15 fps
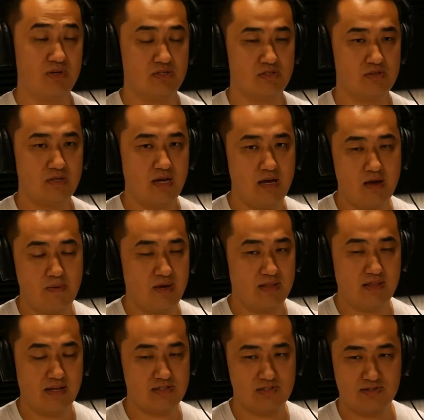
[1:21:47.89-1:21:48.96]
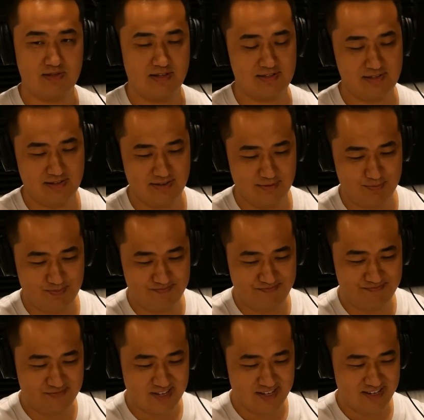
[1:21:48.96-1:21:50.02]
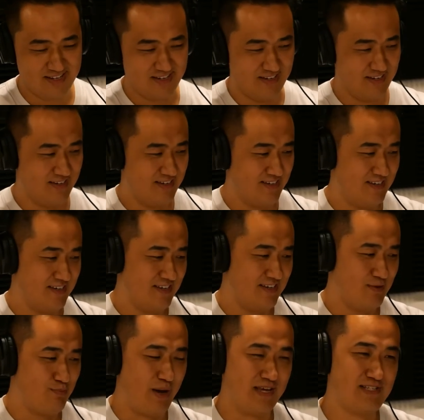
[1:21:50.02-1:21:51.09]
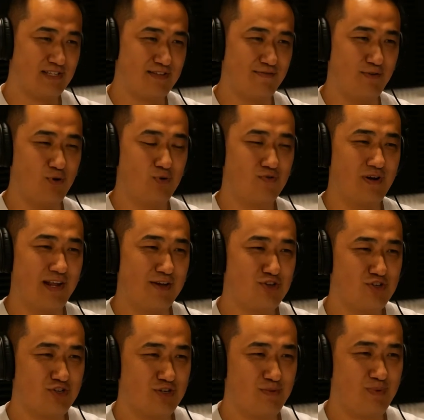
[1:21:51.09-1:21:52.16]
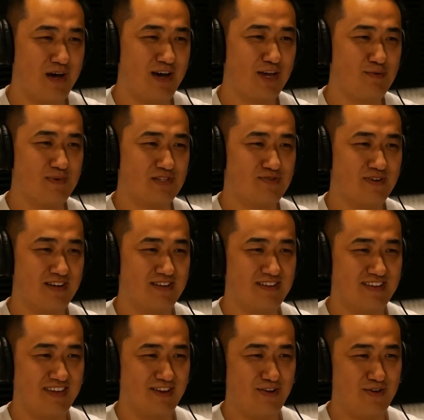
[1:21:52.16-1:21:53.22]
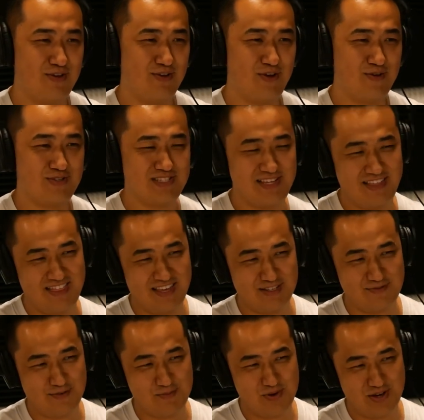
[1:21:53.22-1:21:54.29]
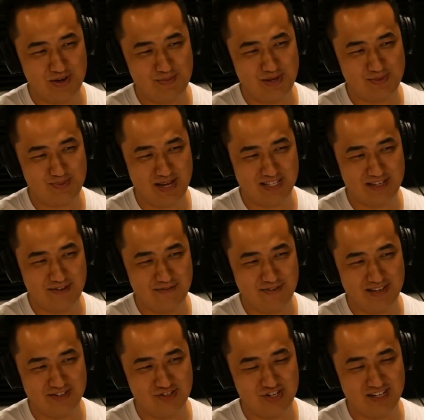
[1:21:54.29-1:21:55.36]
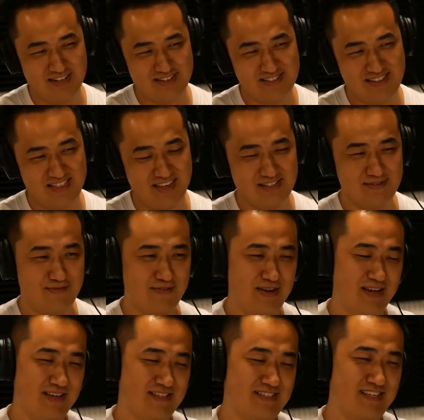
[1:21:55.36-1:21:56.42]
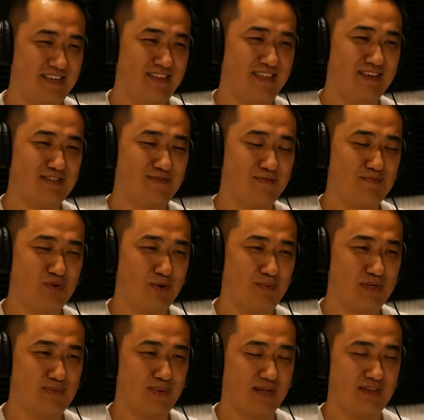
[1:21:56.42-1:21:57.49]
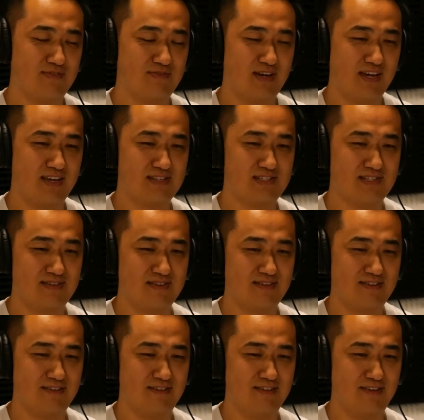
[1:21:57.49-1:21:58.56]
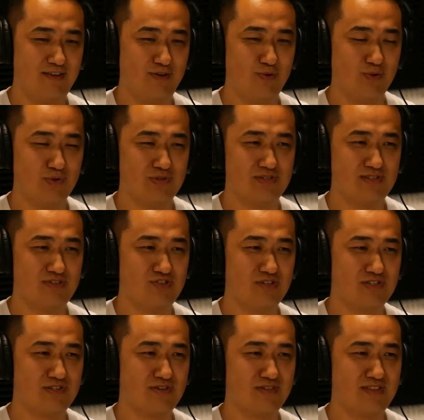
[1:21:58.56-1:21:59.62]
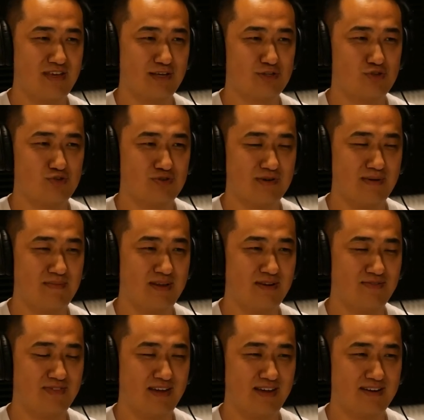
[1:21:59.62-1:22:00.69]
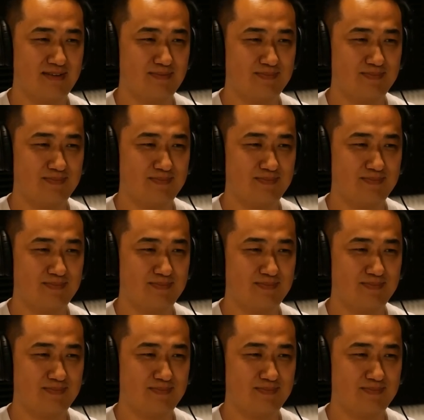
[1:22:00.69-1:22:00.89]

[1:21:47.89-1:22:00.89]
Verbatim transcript: That must. Uh, I mean, that's that's the basis of all relationship arguments, right? You know, you don't see things from her perspective, yes. and she doesn't things uh, see things from your perspective. Yeah, I yeah. guess yours is just on the extreme end of mm.